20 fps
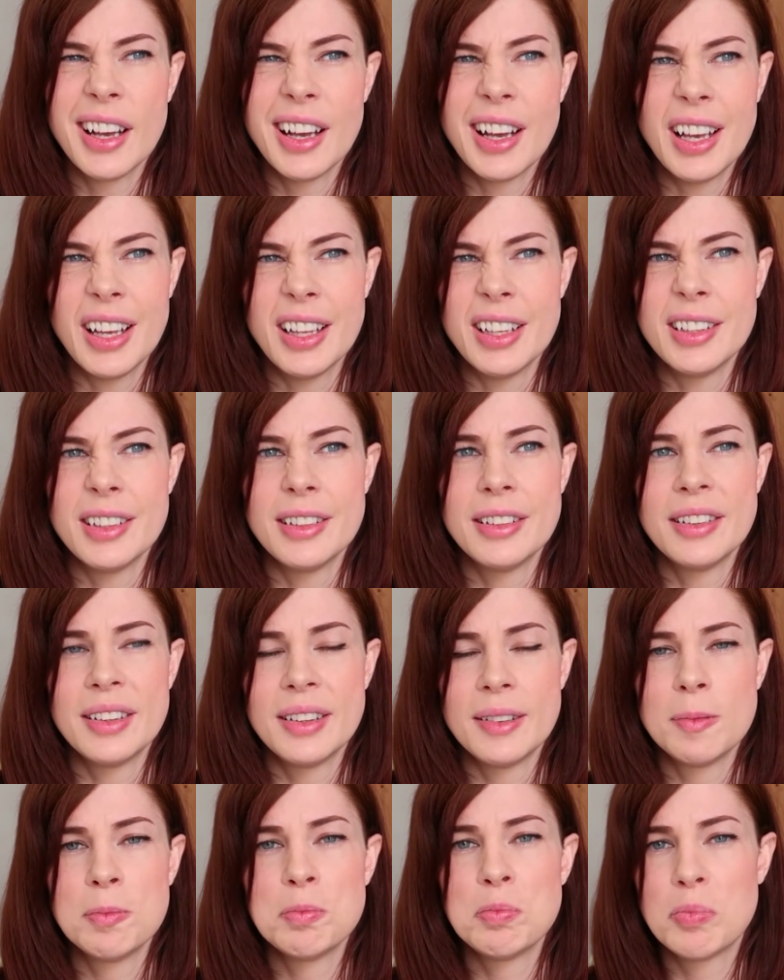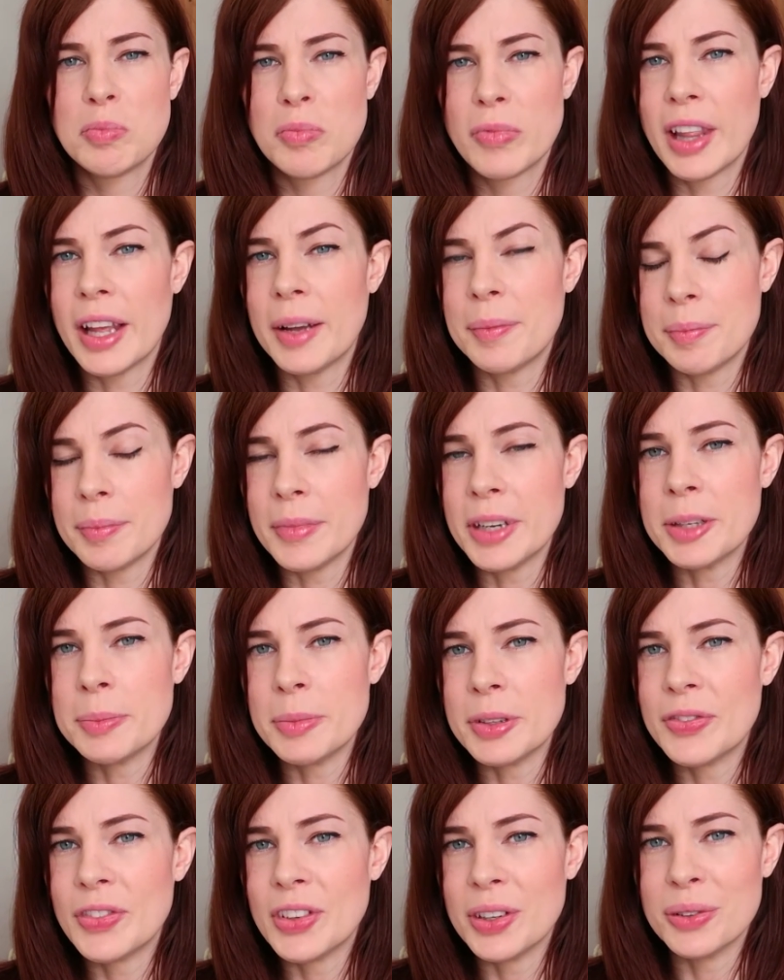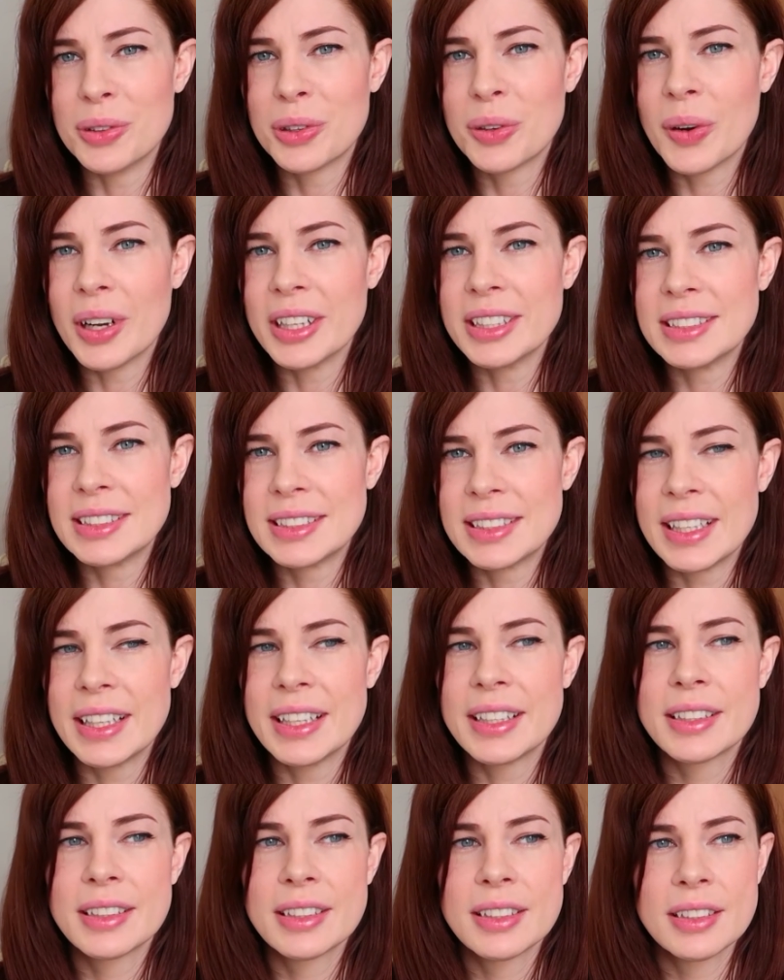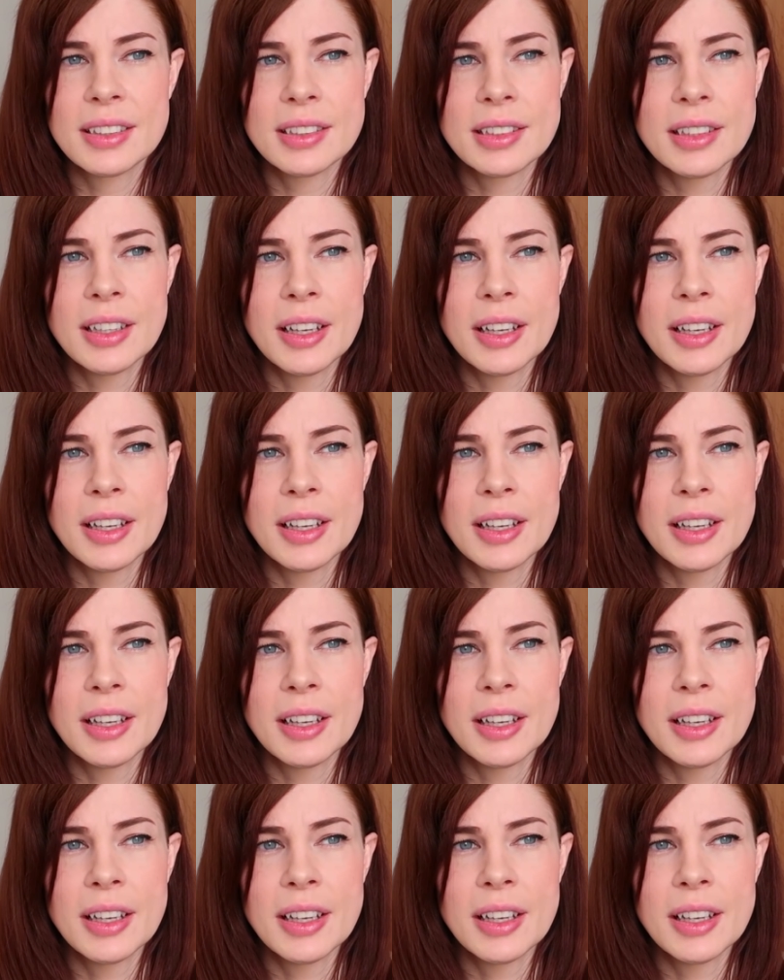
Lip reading: and that made me feel quite sick.